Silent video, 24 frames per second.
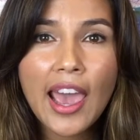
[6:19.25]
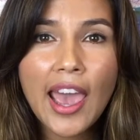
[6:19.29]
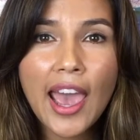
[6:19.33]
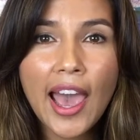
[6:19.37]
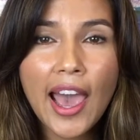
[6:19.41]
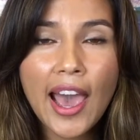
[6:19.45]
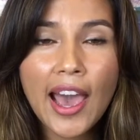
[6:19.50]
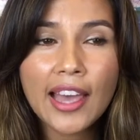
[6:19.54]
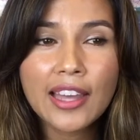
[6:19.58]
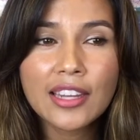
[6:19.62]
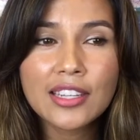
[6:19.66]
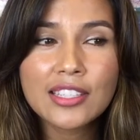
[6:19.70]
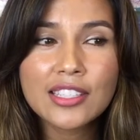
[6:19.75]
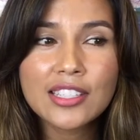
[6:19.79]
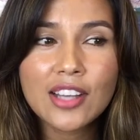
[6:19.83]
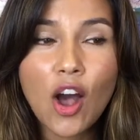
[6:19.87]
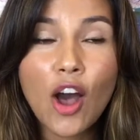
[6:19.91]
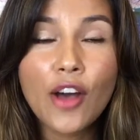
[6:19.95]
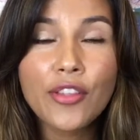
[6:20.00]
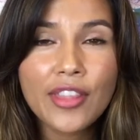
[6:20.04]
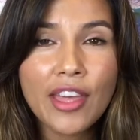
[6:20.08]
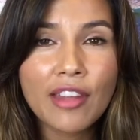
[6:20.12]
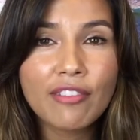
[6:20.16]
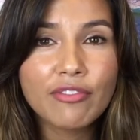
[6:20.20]
and
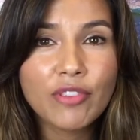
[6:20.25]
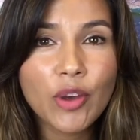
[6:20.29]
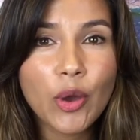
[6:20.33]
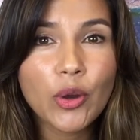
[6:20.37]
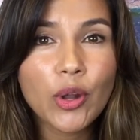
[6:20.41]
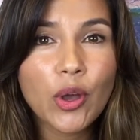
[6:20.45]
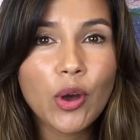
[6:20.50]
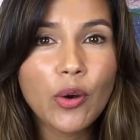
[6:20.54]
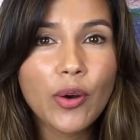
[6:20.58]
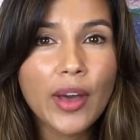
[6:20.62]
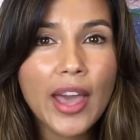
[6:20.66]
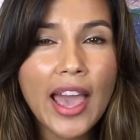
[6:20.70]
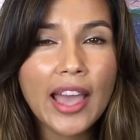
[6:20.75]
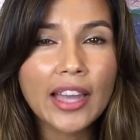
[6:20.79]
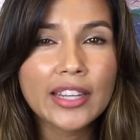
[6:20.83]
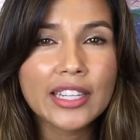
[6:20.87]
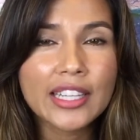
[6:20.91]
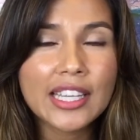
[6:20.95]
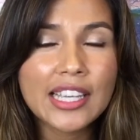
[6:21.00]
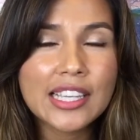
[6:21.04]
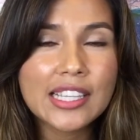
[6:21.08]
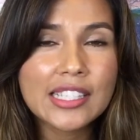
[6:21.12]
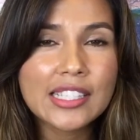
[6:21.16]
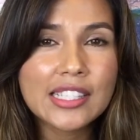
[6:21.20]
on that photo, and
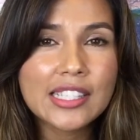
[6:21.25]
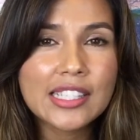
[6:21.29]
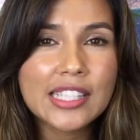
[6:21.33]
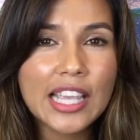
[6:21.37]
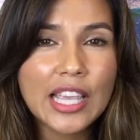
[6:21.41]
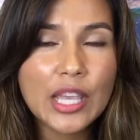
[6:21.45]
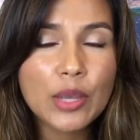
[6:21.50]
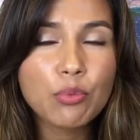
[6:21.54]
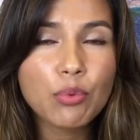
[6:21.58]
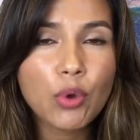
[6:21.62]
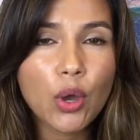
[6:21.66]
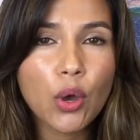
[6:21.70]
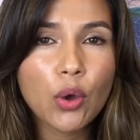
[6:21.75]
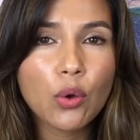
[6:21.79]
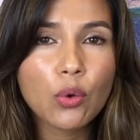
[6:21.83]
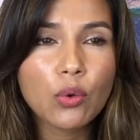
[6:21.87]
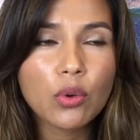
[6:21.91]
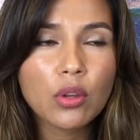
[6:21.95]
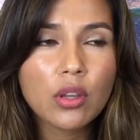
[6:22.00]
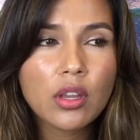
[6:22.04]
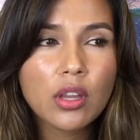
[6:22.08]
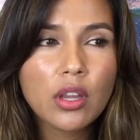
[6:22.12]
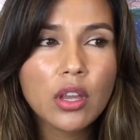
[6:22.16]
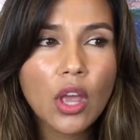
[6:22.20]
he wrote,
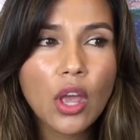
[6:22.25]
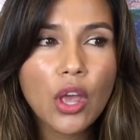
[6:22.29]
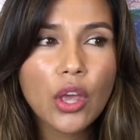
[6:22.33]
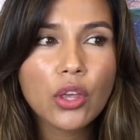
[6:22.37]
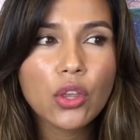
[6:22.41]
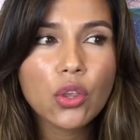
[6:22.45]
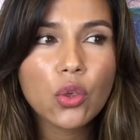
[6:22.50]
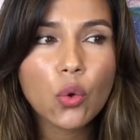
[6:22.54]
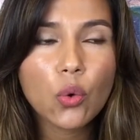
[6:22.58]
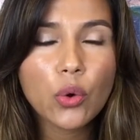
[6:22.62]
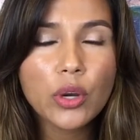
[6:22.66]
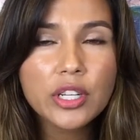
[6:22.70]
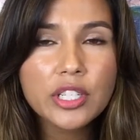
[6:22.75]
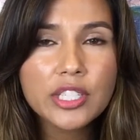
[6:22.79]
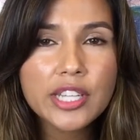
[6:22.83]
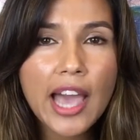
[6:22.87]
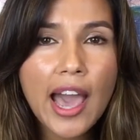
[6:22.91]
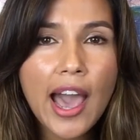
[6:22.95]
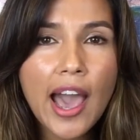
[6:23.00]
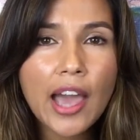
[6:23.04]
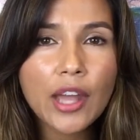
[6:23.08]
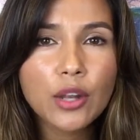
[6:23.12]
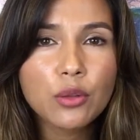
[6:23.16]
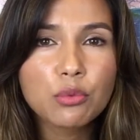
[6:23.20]
"Your
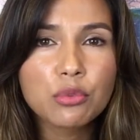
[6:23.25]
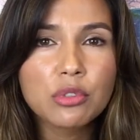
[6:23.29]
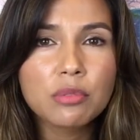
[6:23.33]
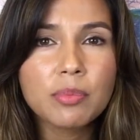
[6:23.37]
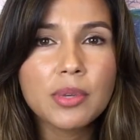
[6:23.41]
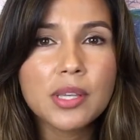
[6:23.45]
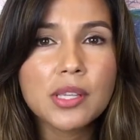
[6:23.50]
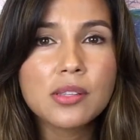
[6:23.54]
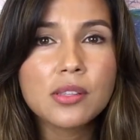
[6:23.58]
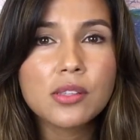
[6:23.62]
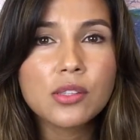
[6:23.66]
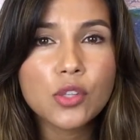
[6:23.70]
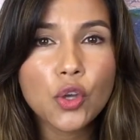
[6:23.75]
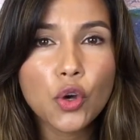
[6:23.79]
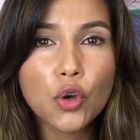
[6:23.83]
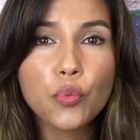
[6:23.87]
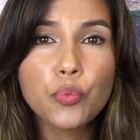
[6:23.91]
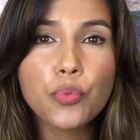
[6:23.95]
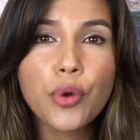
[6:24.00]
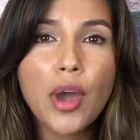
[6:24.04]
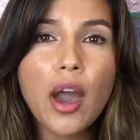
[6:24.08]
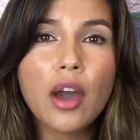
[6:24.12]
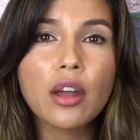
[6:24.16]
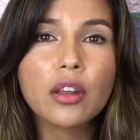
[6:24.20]
dad would be so
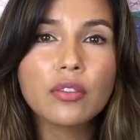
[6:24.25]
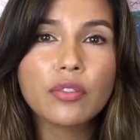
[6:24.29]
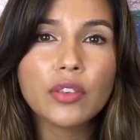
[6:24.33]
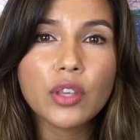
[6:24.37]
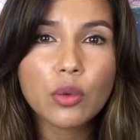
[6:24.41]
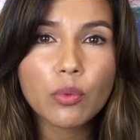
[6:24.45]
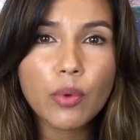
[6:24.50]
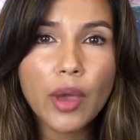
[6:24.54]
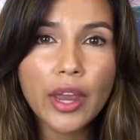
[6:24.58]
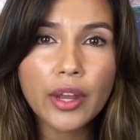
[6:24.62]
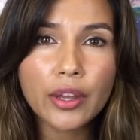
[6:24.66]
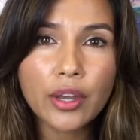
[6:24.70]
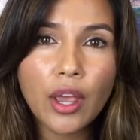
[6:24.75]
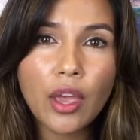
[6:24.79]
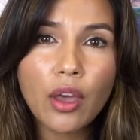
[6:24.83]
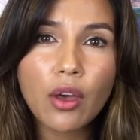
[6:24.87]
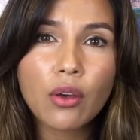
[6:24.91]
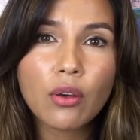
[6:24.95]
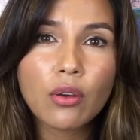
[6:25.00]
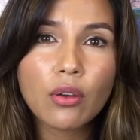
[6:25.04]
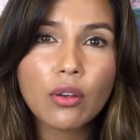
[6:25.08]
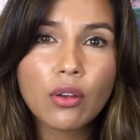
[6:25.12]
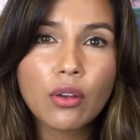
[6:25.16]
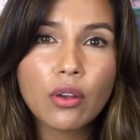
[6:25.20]
proud of you right
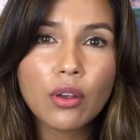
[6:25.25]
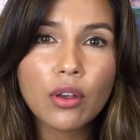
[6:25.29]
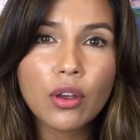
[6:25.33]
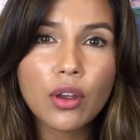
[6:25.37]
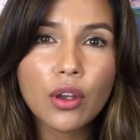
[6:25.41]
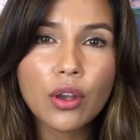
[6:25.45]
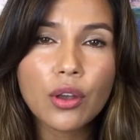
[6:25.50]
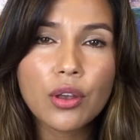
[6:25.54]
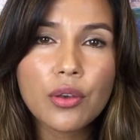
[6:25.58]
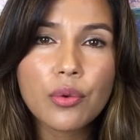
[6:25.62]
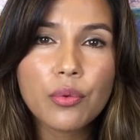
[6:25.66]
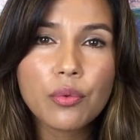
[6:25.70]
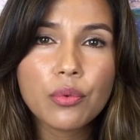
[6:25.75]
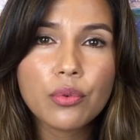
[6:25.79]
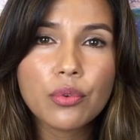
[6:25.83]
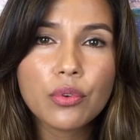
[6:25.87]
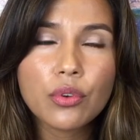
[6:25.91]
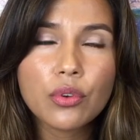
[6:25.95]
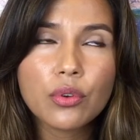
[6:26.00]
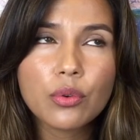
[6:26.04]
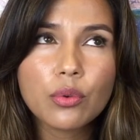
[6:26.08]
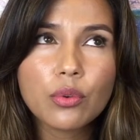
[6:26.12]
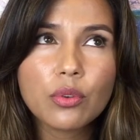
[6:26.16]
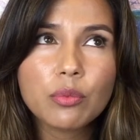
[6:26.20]
now.
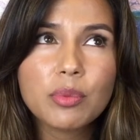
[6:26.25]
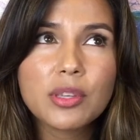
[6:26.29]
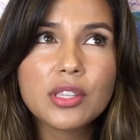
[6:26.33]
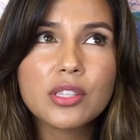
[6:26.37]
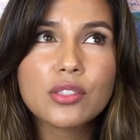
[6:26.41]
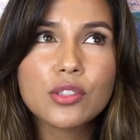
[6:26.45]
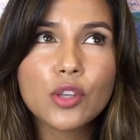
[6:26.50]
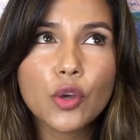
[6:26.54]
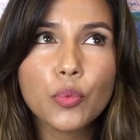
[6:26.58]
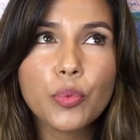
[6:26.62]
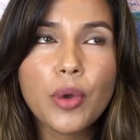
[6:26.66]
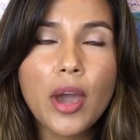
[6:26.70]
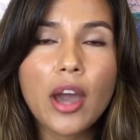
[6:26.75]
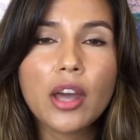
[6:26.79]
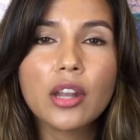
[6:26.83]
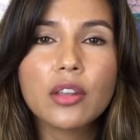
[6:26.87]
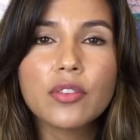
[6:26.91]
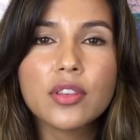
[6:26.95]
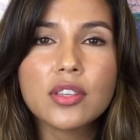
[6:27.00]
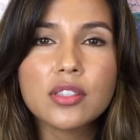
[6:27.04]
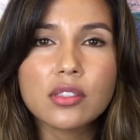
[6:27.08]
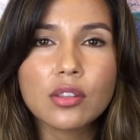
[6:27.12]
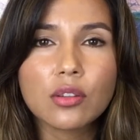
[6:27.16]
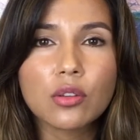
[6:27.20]
Be so proud
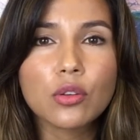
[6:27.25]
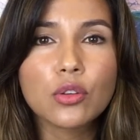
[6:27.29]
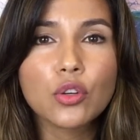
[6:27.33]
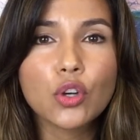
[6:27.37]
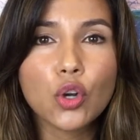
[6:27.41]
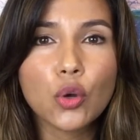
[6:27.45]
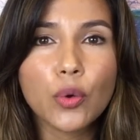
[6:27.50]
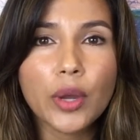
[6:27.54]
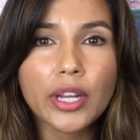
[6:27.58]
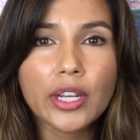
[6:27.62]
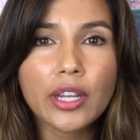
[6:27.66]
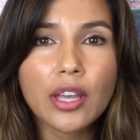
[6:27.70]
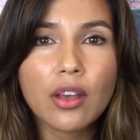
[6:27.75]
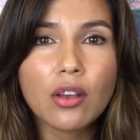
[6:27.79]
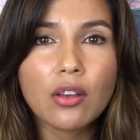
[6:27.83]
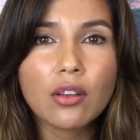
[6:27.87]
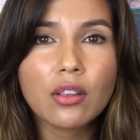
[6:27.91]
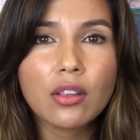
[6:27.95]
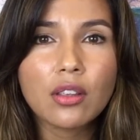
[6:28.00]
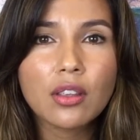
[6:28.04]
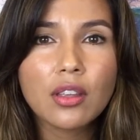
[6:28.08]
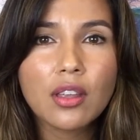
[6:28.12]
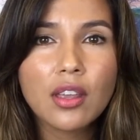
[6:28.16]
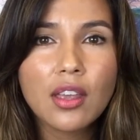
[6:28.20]
of his little girl right now."